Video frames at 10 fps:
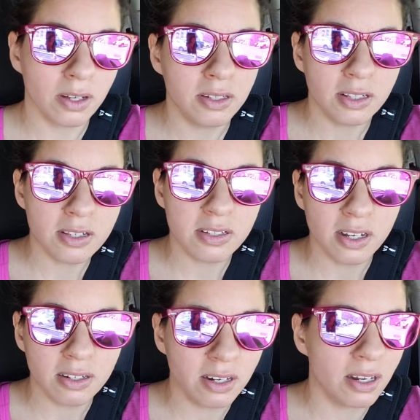until it's
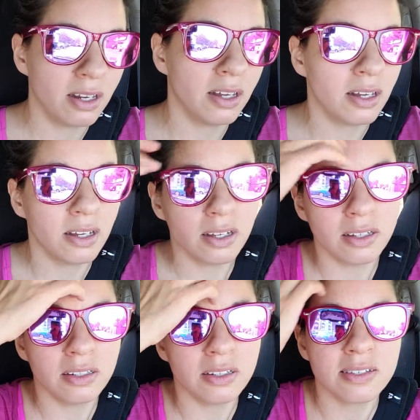done.
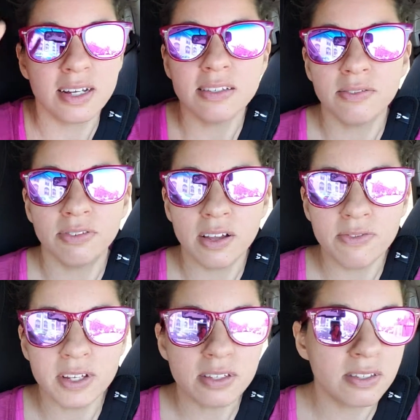It's nice and
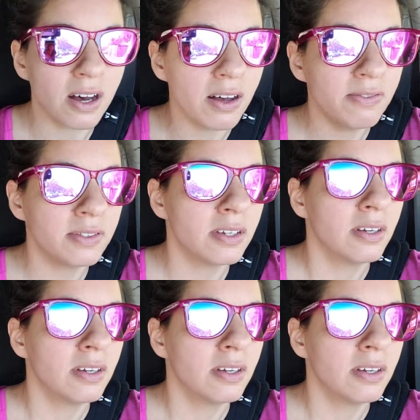fluffy and soft.